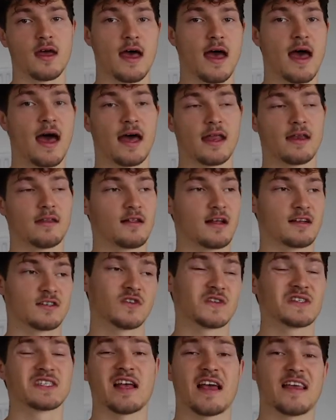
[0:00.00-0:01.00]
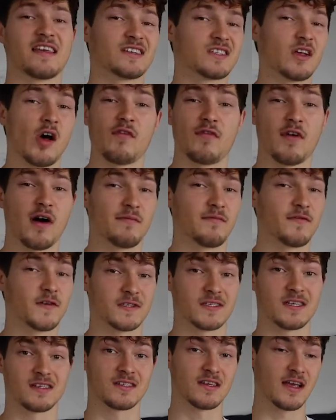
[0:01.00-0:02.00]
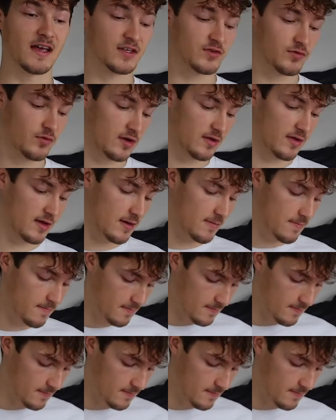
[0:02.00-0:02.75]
and that's just setting yourself up for success really,